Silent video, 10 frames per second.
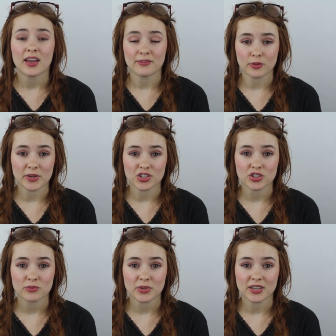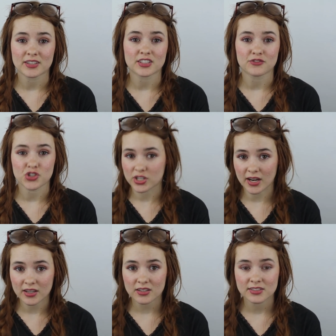inflammation because of
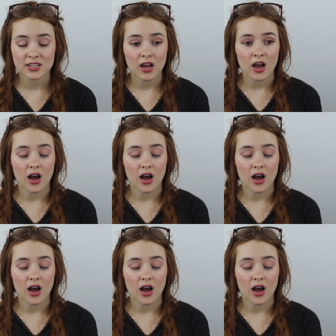genetics